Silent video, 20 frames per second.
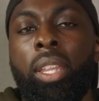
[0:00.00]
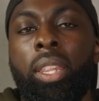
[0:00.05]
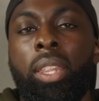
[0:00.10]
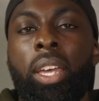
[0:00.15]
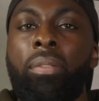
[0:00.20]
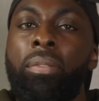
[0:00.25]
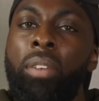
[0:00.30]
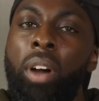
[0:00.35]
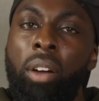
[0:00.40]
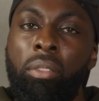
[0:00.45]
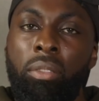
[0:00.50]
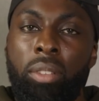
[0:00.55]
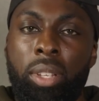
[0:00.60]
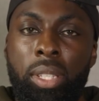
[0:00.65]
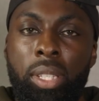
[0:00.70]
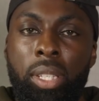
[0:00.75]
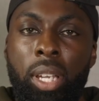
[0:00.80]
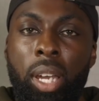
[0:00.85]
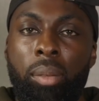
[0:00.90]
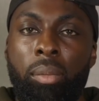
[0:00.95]
Their father
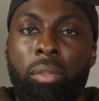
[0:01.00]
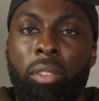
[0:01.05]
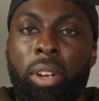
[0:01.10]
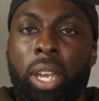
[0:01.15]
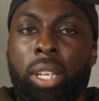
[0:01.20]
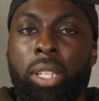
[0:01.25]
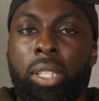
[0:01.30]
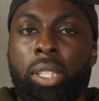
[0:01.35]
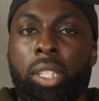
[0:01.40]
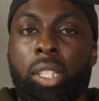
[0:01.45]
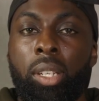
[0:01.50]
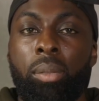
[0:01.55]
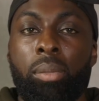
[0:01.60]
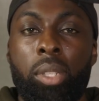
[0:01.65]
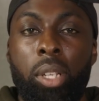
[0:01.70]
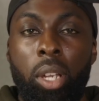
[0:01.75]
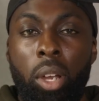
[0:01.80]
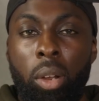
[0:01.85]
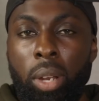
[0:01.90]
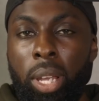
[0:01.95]
and son relationship
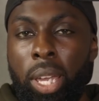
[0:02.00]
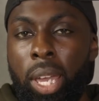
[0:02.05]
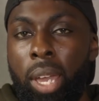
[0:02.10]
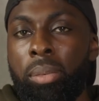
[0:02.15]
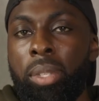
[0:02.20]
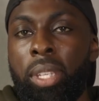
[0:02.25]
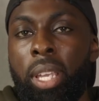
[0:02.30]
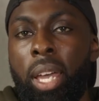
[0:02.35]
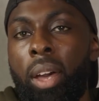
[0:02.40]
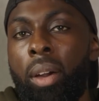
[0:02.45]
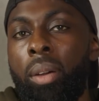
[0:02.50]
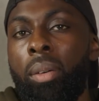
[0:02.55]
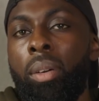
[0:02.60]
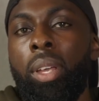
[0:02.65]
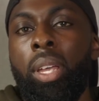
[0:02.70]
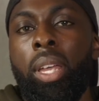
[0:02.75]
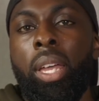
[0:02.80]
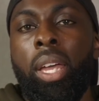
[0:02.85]
slowly ebbs out,